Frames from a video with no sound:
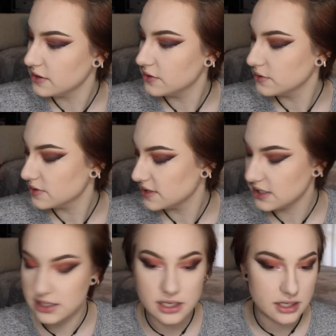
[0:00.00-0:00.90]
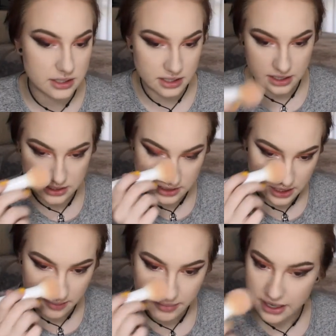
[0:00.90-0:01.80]
the nose in, and then I
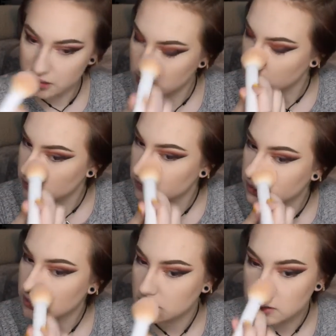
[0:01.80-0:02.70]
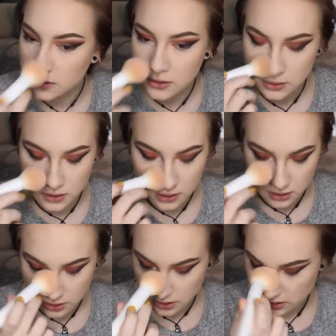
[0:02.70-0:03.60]
tap back over with
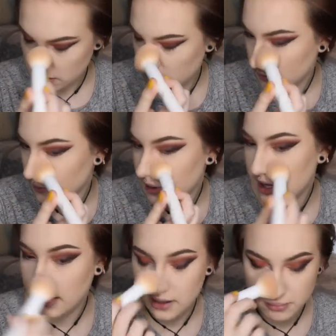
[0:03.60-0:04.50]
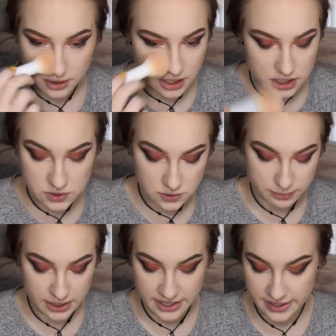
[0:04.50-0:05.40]
this little eggy brush
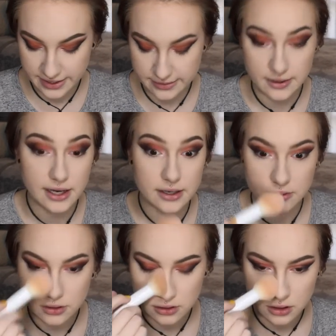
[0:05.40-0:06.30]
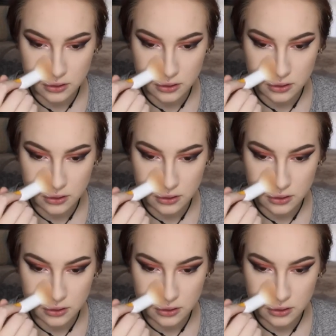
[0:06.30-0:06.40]
by Crayon.